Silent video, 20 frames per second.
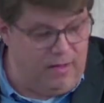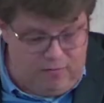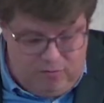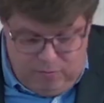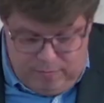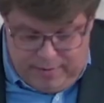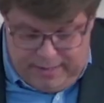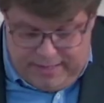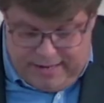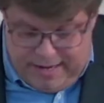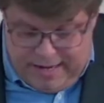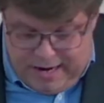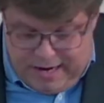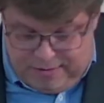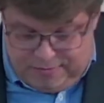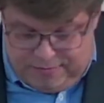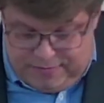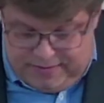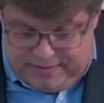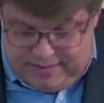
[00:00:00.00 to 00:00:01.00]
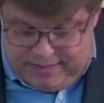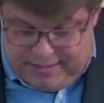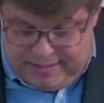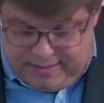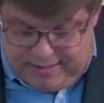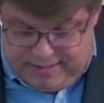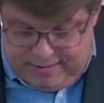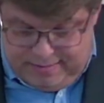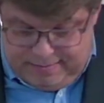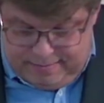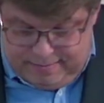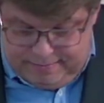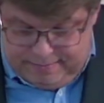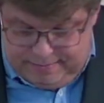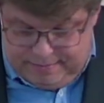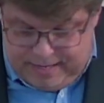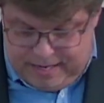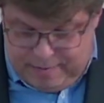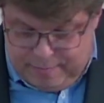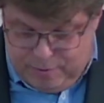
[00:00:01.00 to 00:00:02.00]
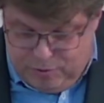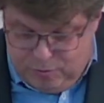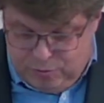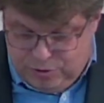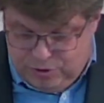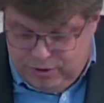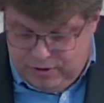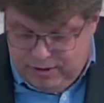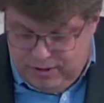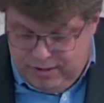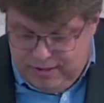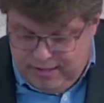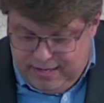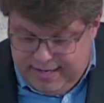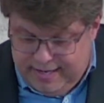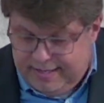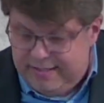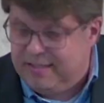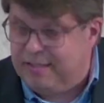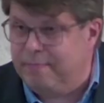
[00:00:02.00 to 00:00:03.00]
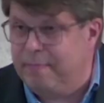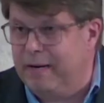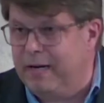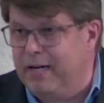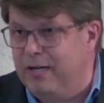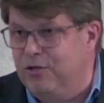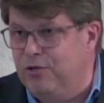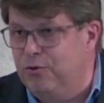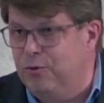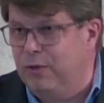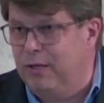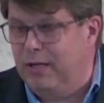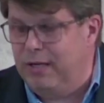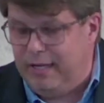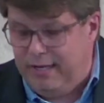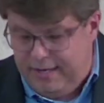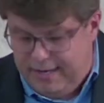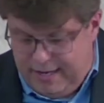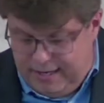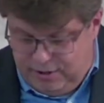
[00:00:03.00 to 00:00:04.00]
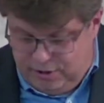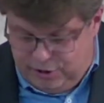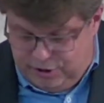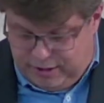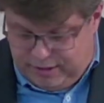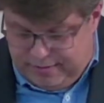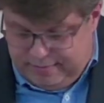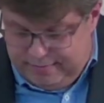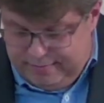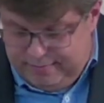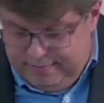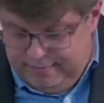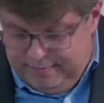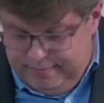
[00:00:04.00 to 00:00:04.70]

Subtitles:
Women are physical, emotional, and spiritual in nature.